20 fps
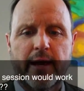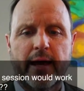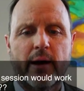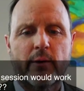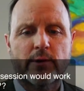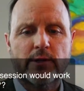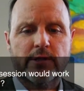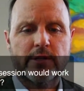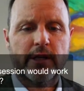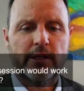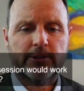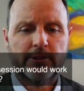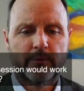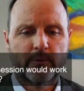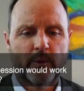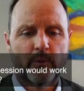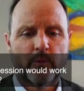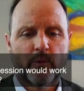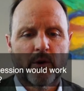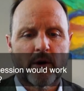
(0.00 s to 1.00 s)
how a
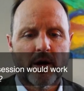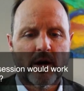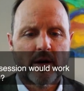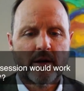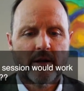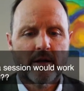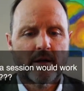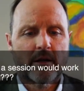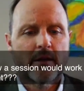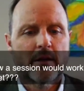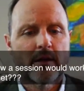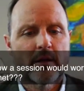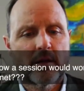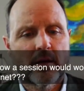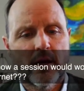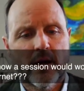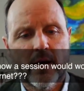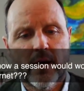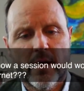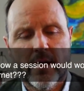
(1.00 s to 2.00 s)
session would work
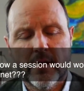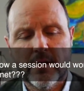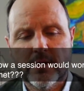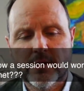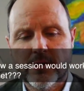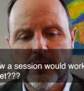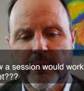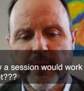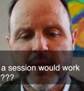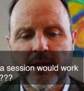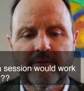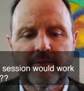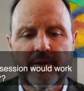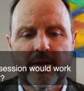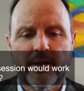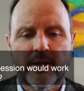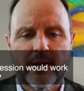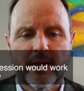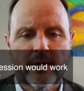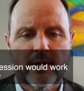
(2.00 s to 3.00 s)
doing it
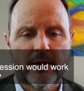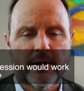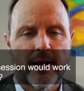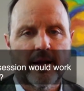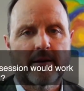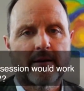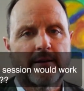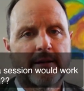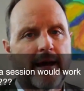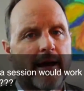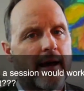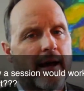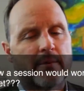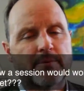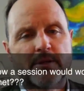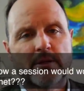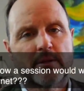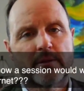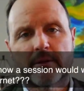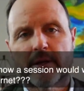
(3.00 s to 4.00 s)
via the internet? Yeah,
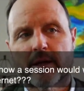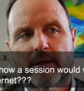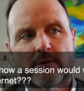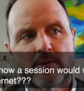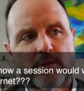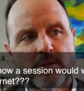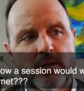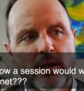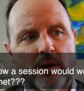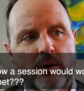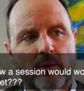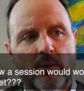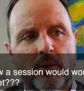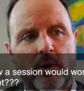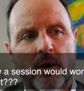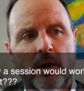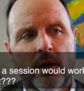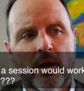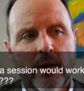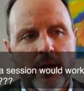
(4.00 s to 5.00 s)
absolutely.
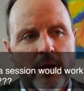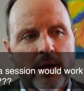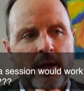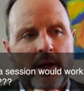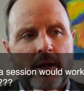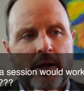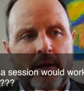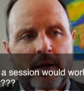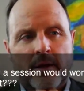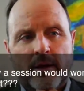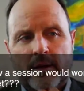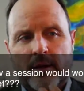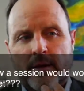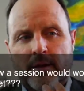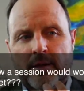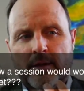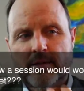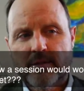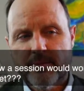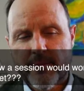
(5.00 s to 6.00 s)
So
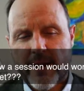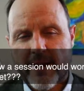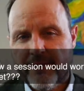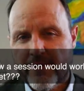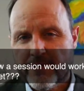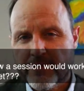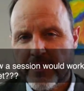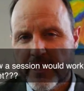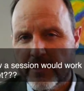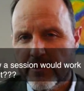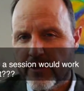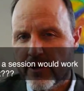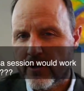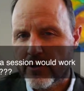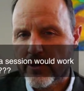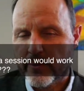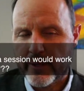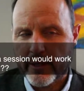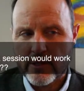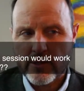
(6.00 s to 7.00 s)
this is my 15th year
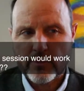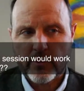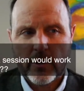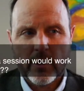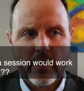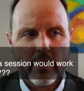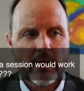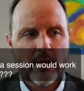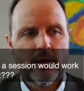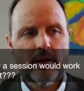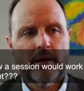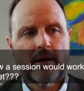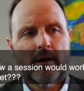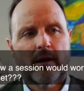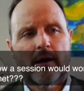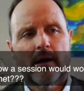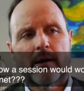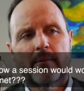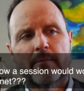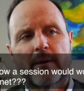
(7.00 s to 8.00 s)
doing this work.
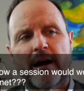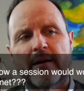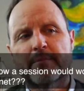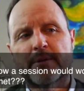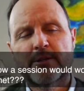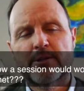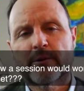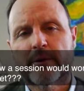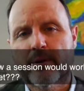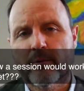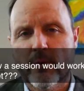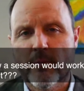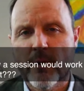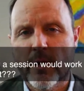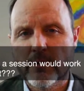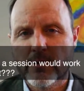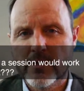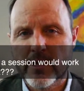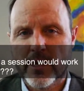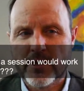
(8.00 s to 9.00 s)
I've been doing
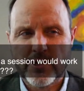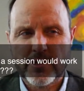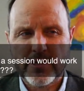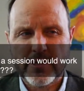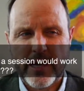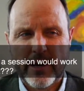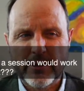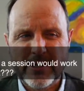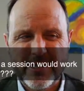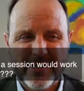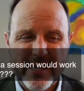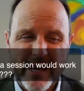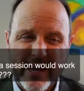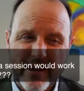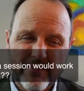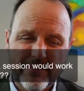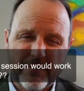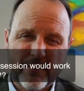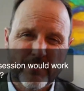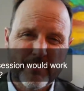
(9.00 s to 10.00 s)
remote sessions, I would
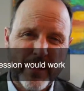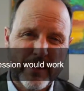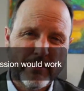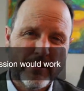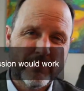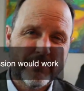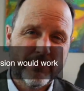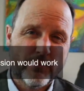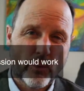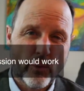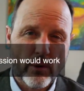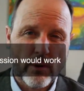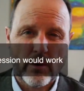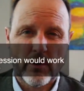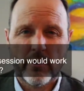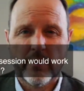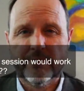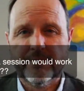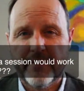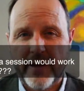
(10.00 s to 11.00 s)
say, for maybe
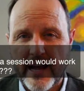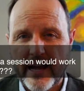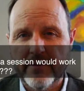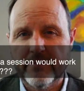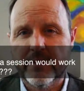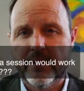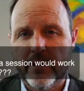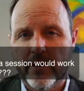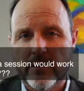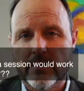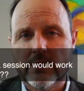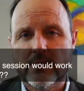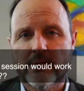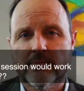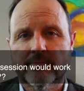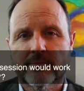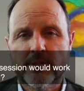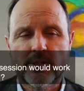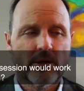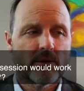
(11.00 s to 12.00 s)
4 or 5
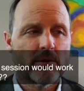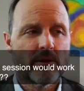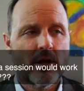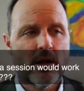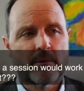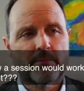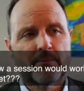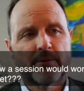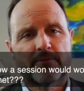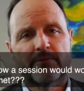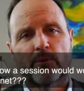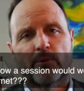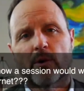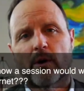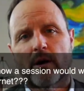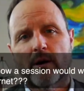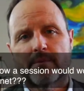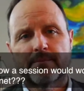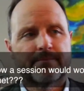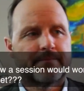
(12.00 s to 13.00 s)
years. So long
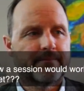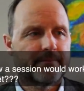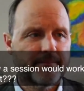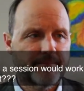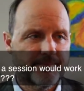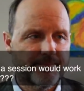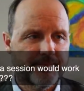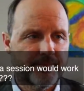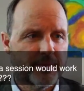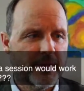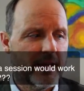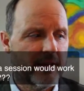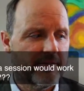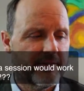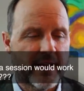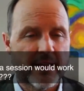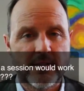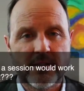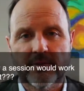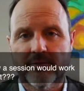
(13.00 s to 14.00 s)
before the
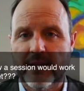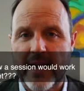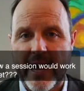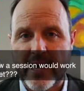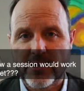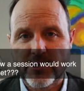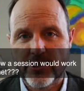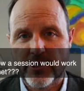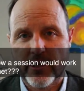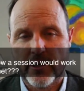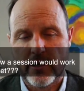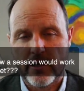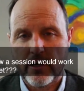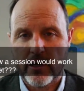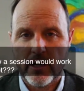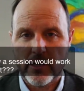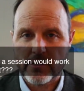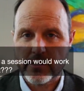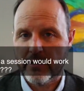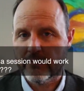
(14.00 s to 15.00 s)
events of last year
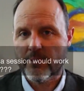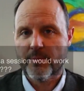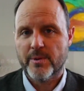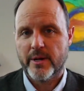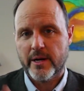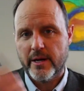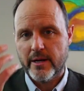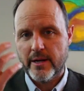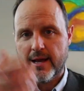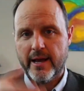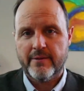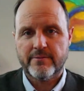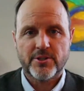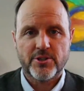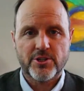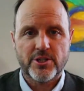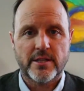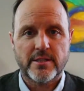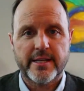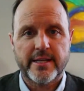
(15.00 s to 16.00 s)
caused everybody to have to
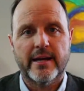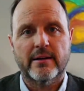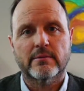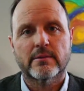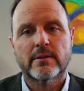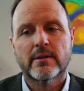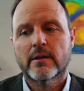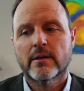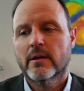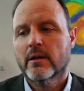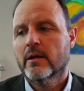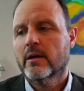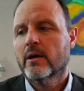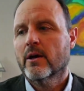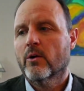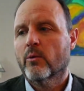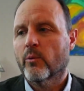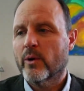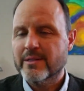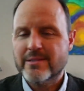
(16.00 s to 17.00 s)
shut down.
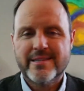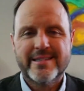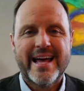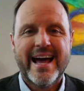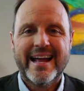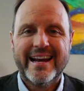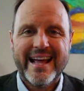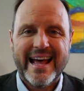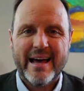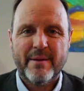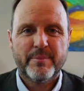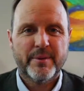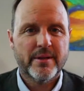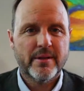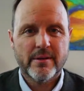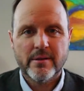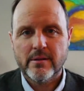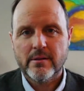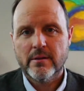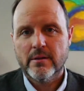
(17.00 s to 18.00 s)
Once that
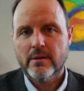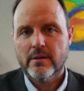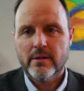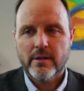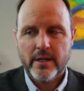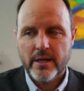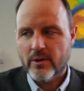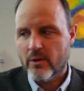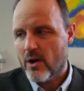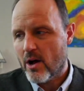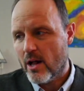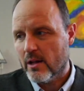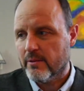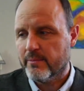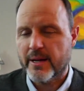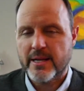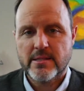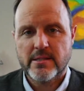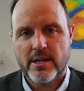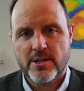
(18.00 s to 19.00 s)
happened, all
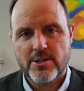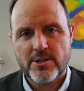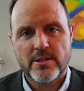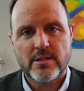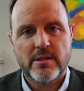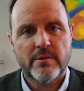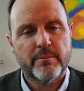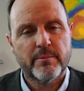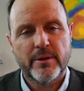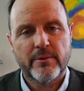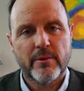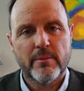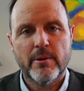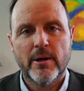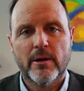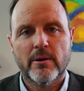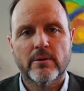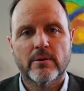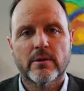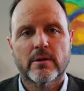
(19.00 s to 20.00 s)
of my sessions have been
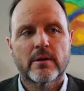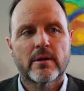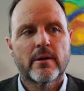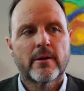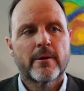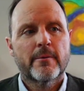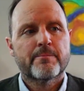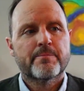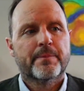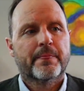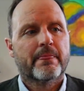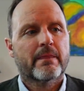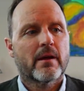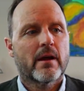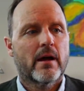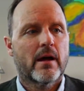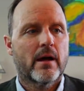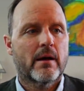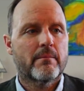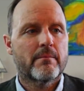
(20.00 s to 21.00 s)
remote.
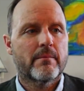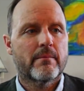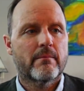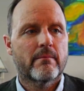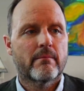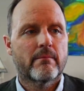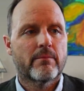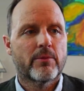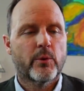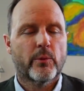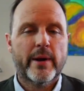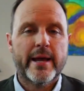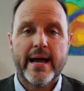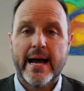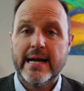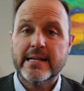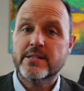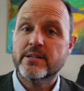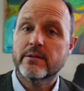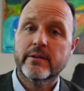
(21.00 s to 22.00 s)
The way
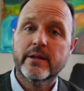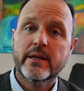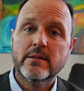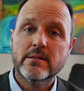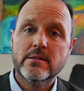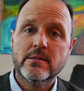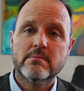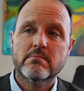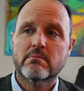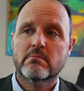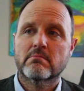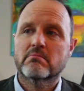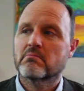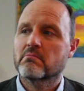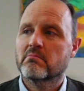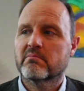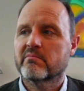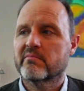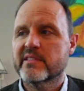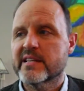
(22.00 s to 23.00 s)
I do these,
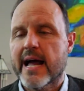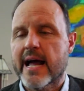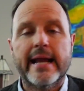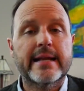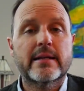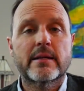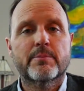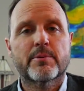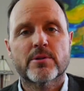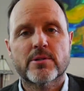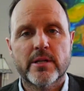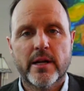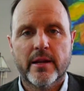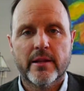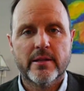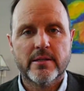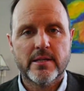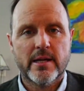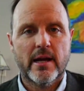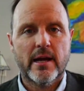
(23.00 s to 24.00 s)
90%
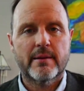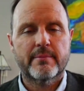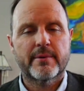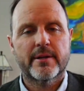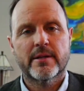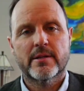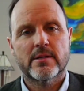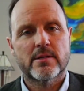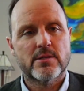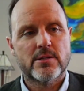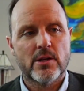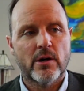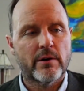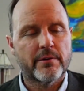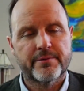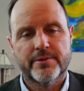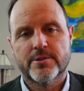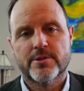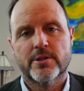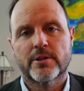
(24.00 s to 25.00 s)
of the time is
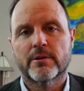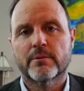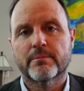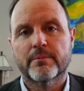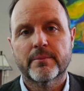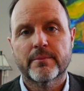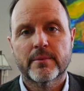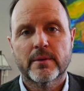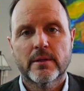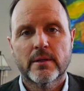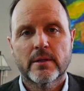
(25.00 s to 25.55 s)
over Zoom.